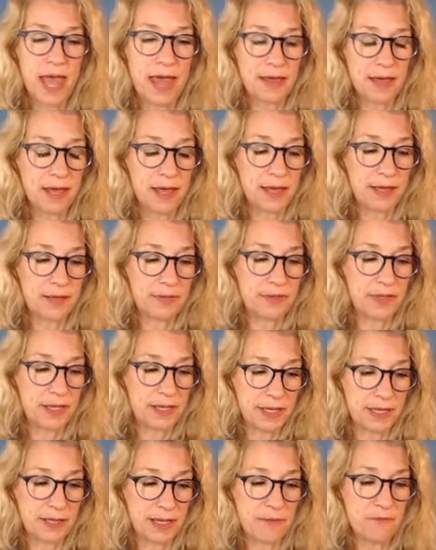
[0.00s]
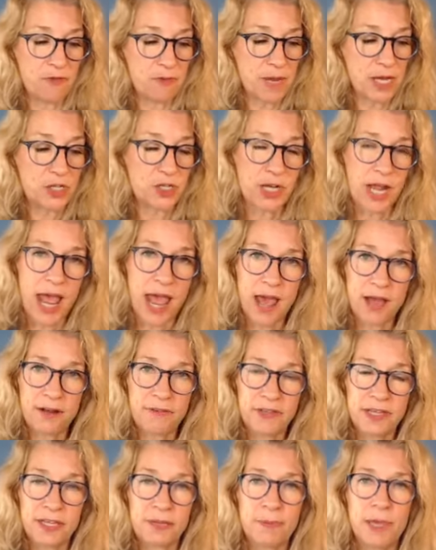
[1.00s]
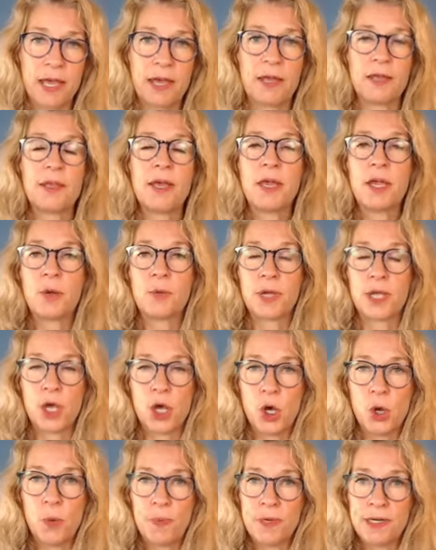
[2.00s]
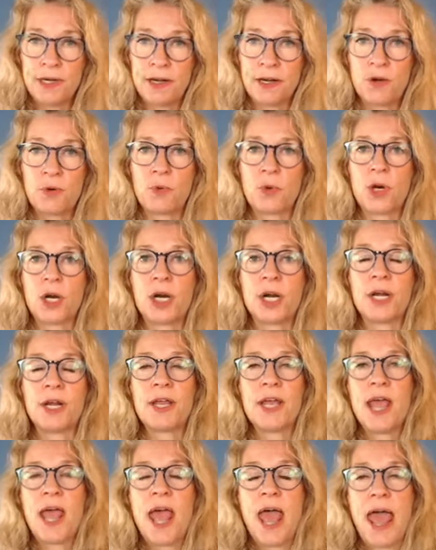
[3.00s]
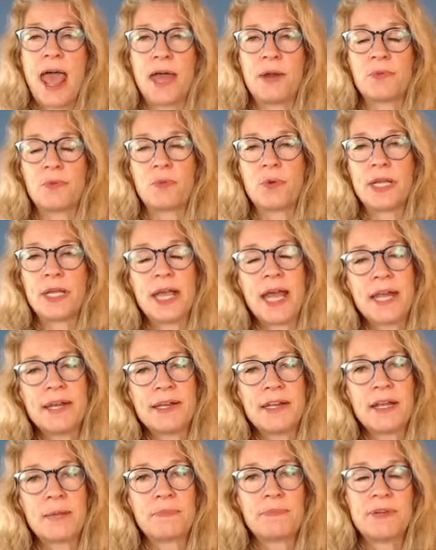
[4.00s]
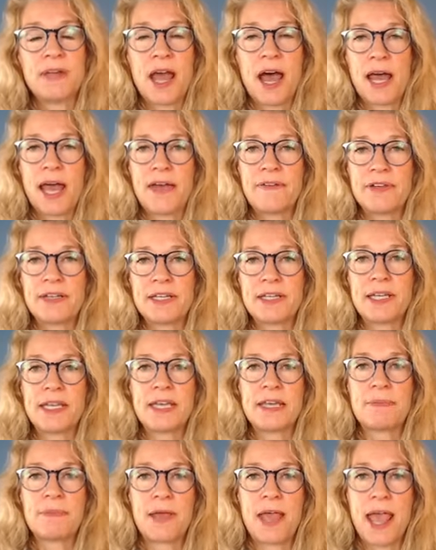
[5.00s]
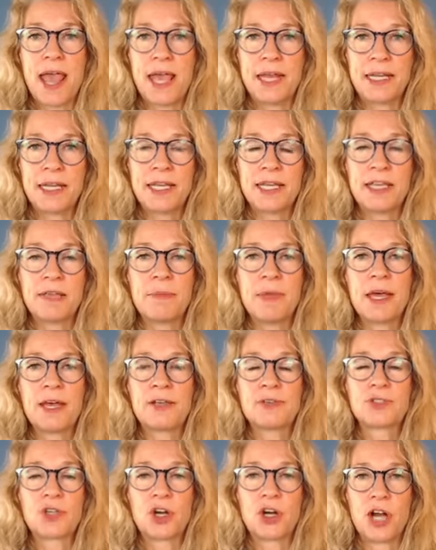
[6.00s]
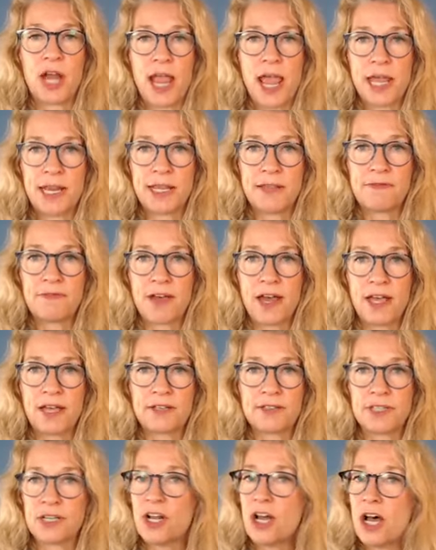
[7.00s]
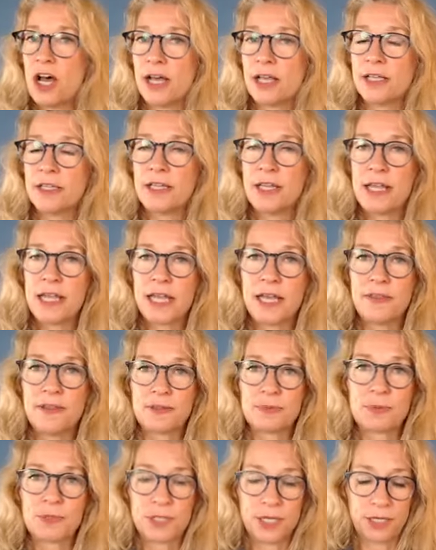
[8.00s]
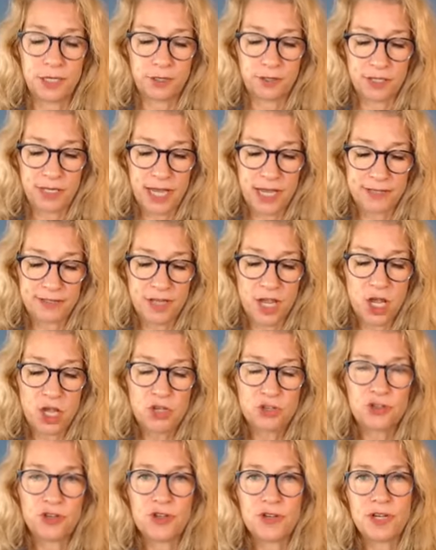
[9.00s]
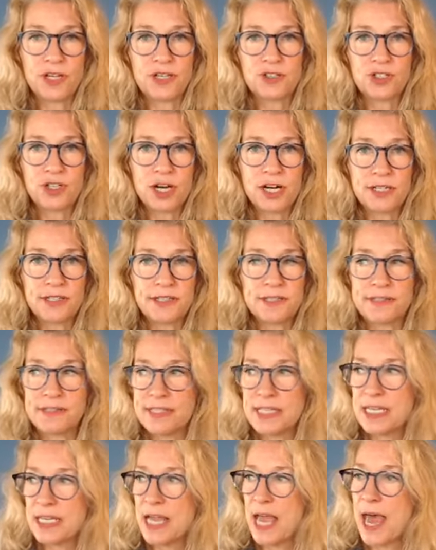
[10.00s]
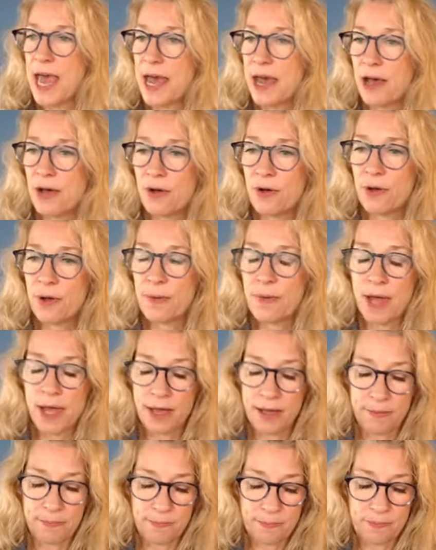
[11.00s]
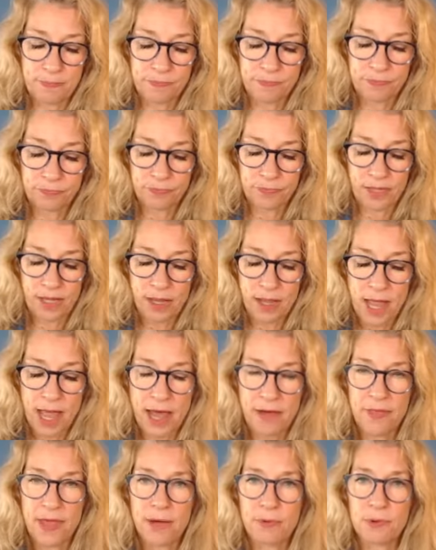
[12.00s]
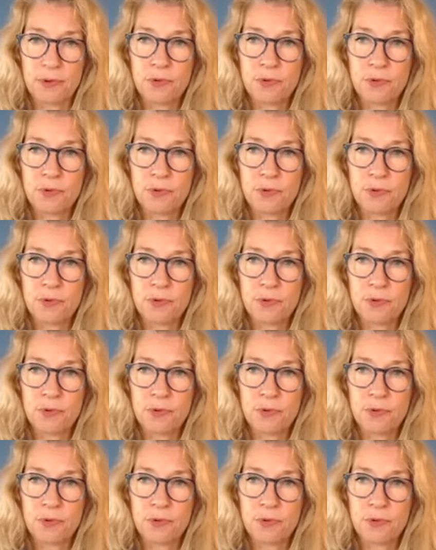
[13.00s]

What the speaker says: the information out of email, we opened it in Word, and we ended up not having to keep any emails or any files at all in this particular case. So you can start to see how that would